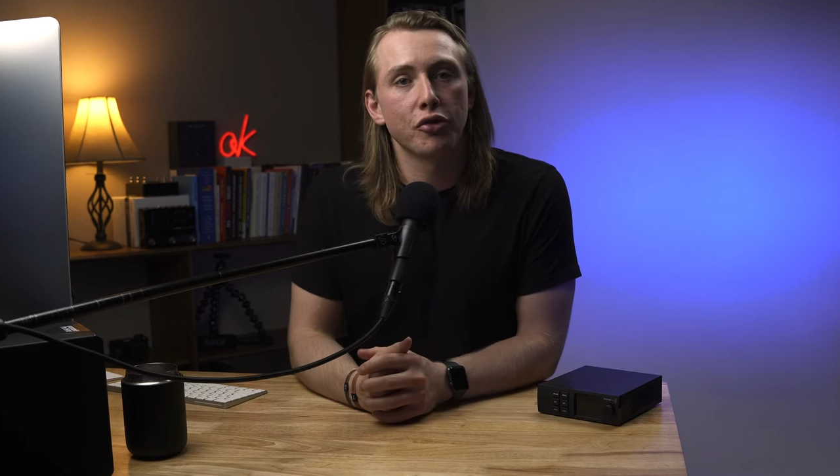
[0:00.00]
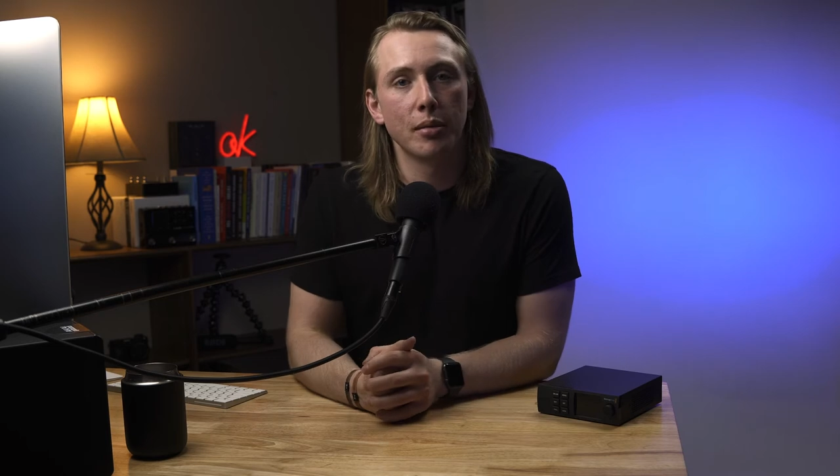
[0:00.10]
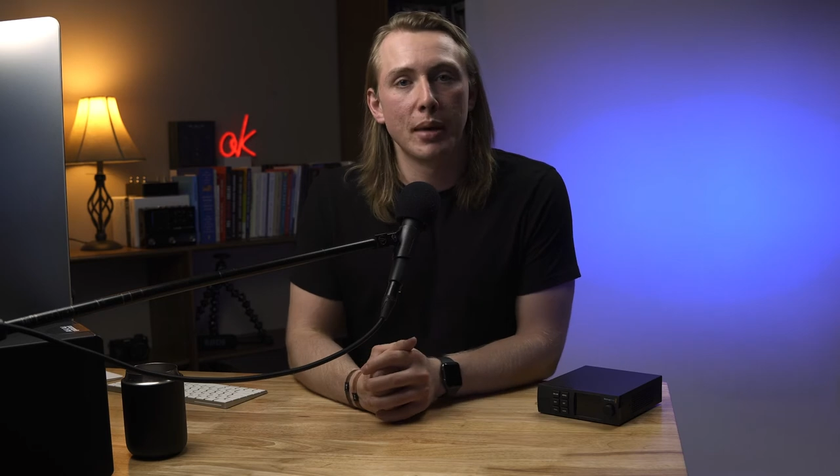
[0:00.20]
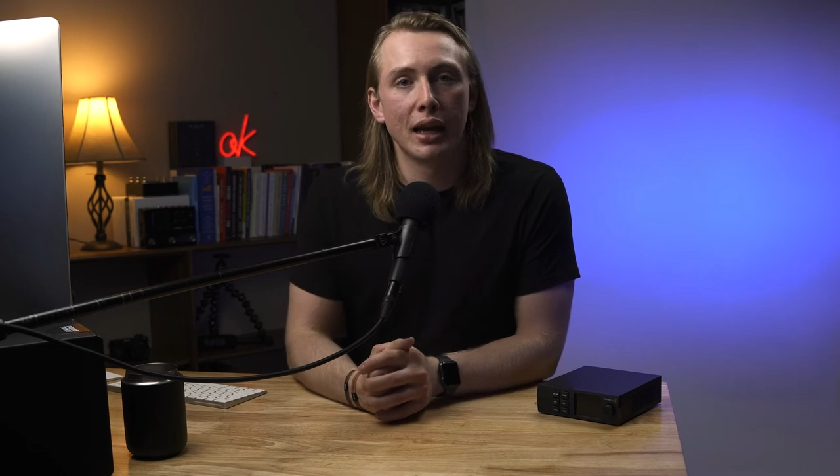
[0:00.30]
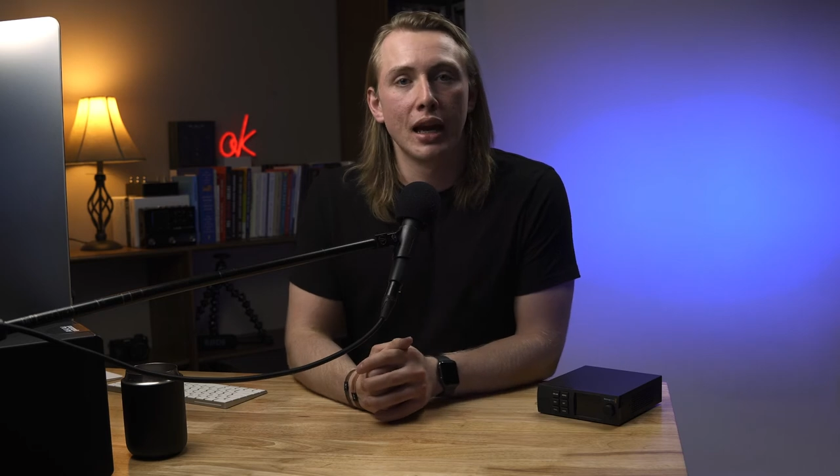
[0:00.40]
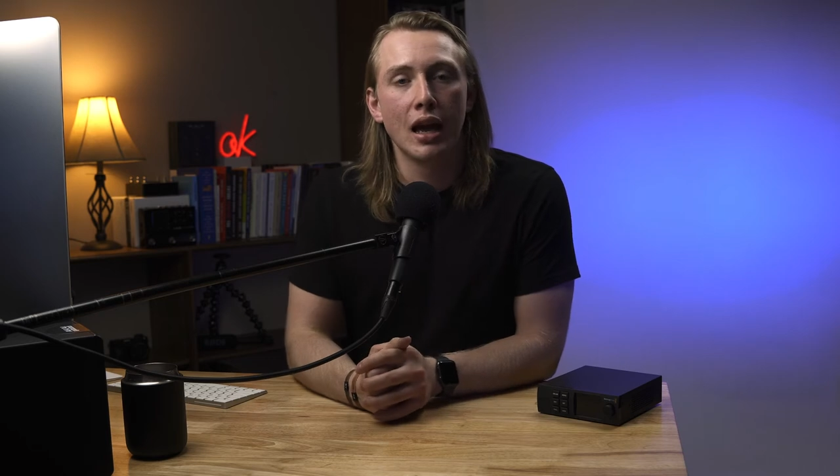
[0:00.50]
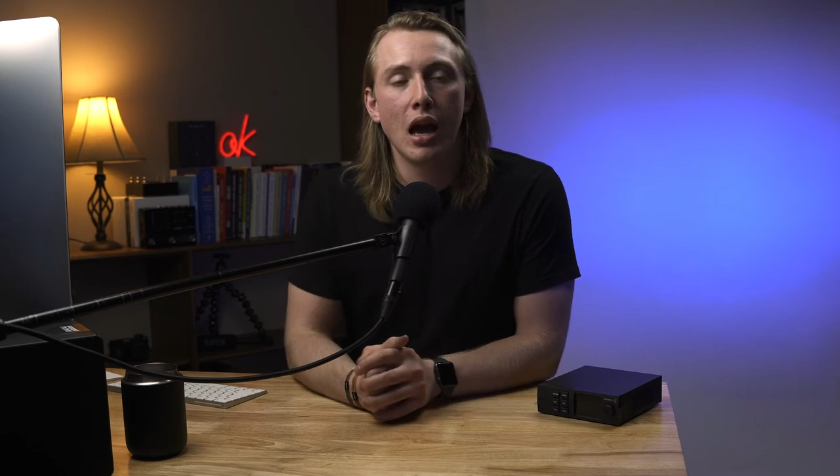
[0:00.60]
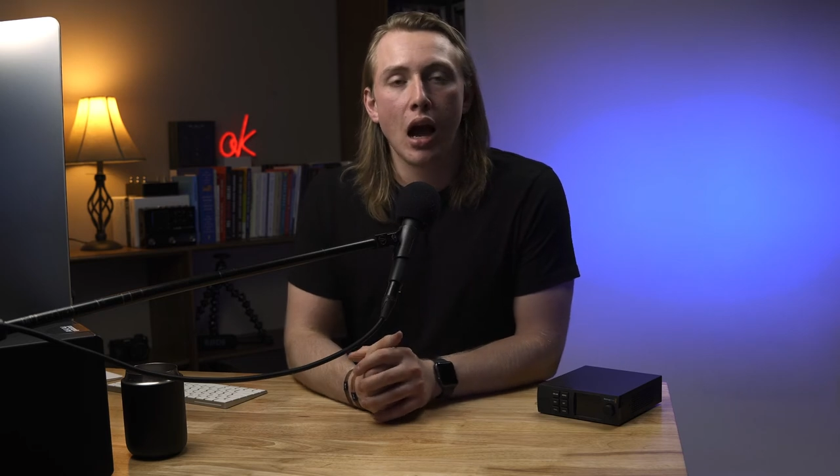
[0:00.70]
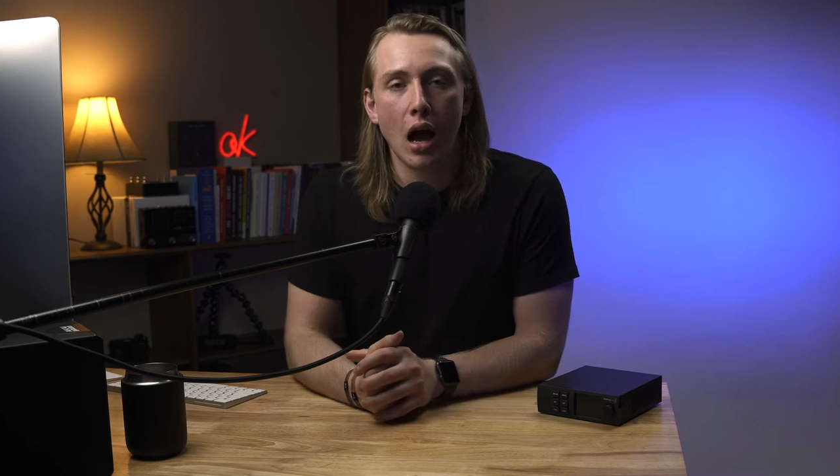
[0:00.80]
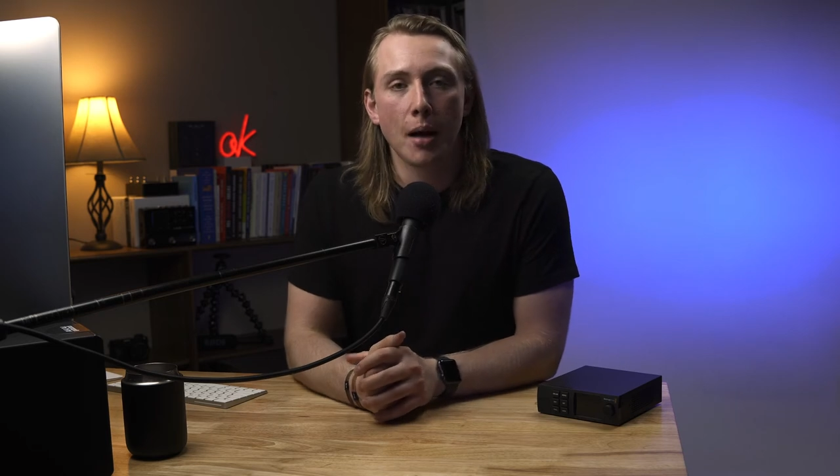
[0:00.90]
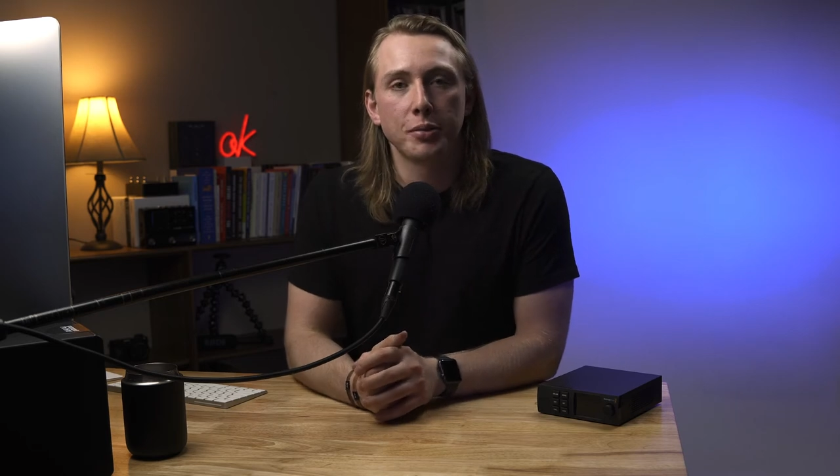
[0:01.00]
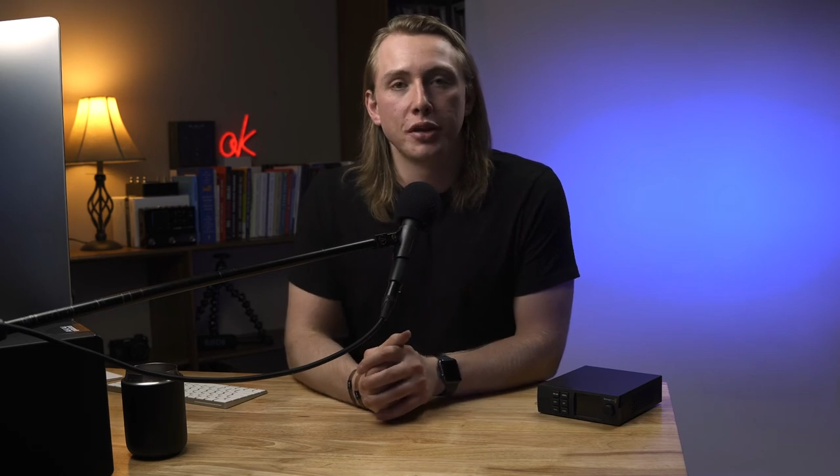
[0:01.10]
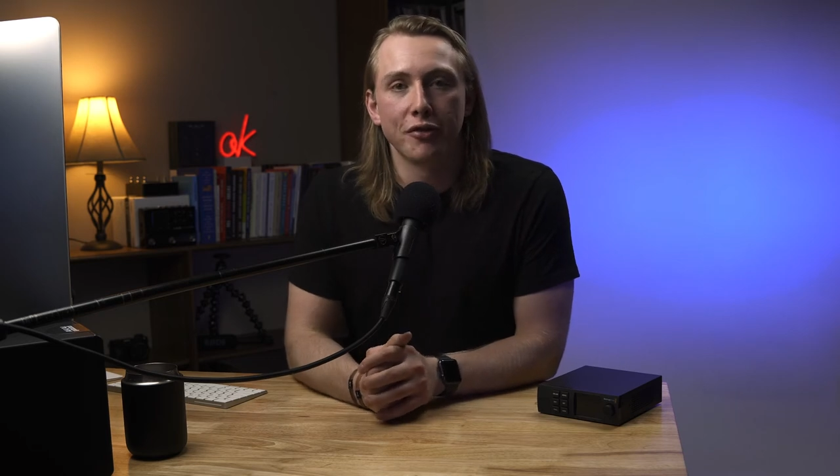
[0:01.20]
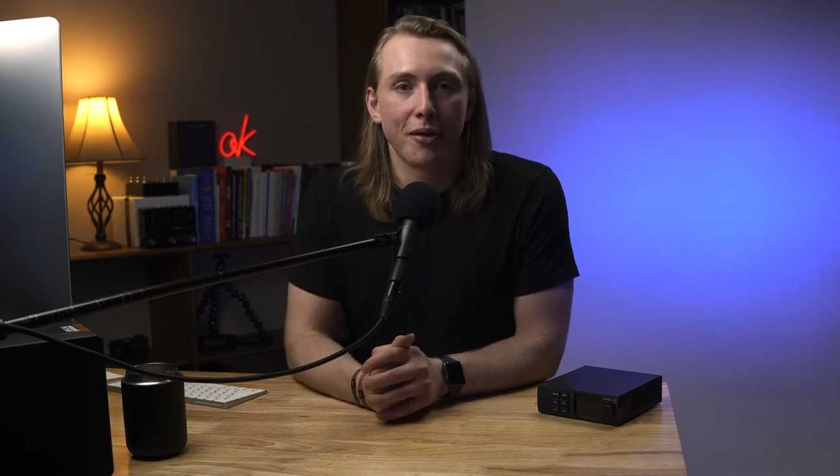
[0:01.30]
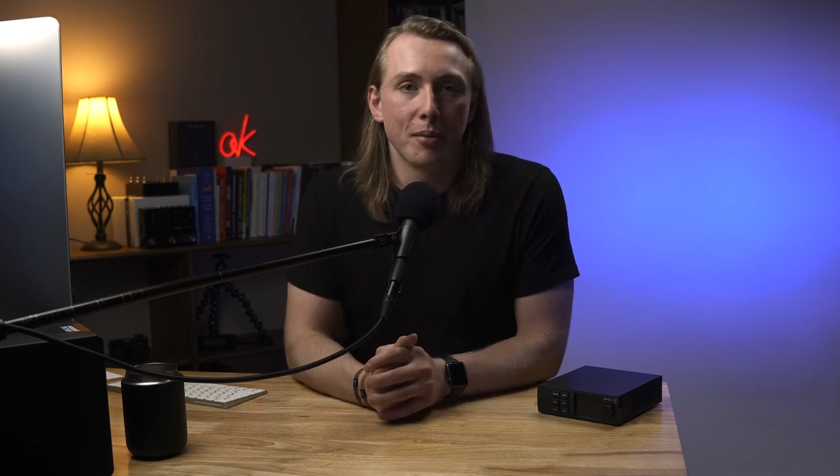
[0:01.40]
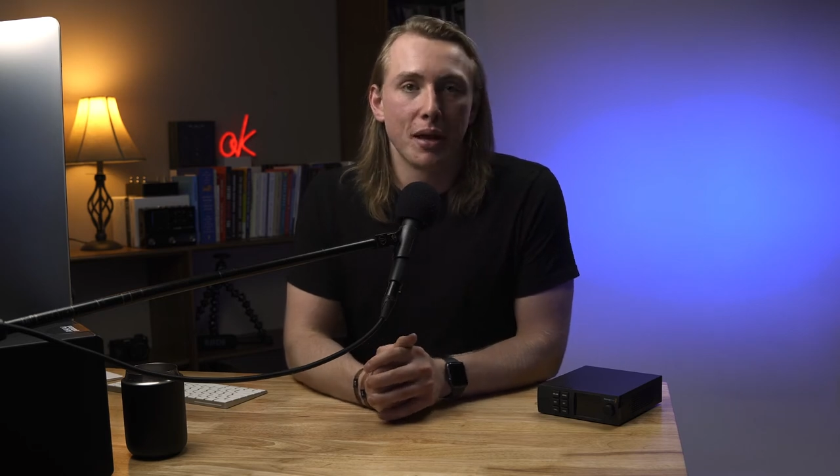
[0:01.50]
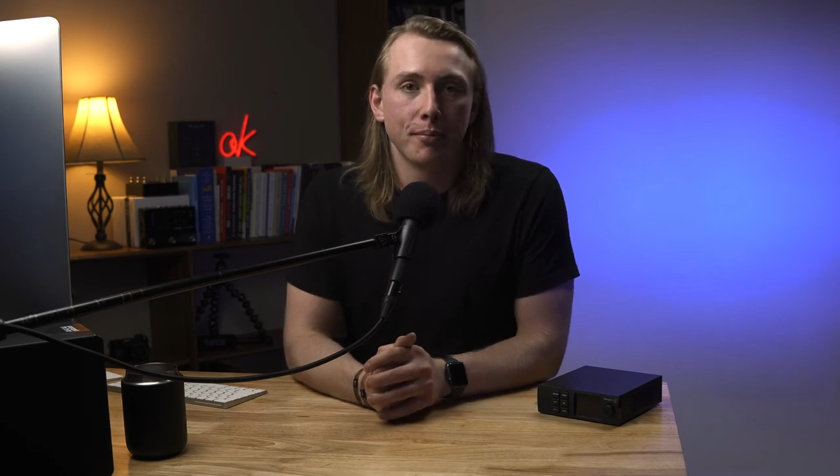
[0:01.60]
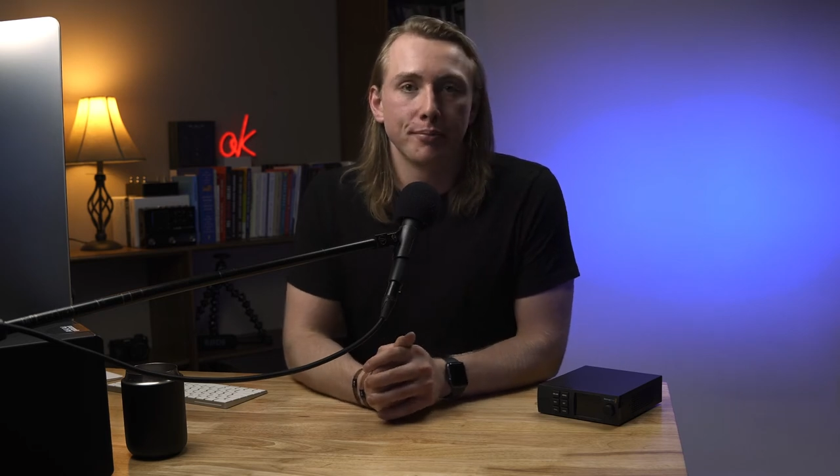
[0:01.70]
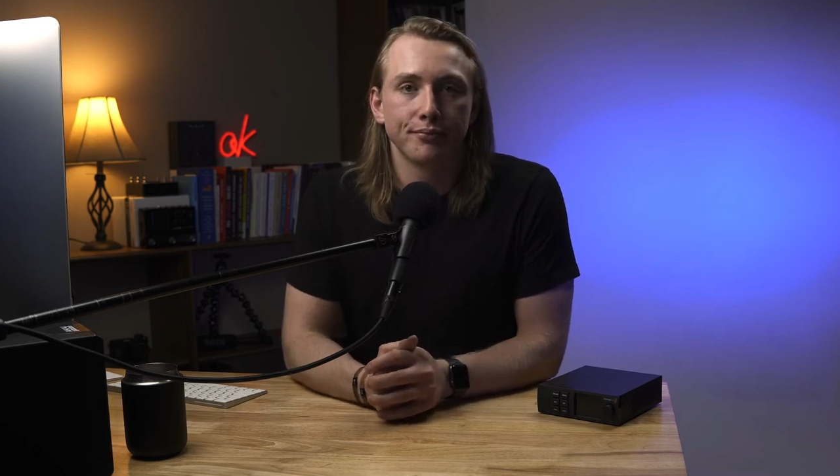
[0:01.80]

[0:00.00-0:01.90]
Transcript: streaming option from them.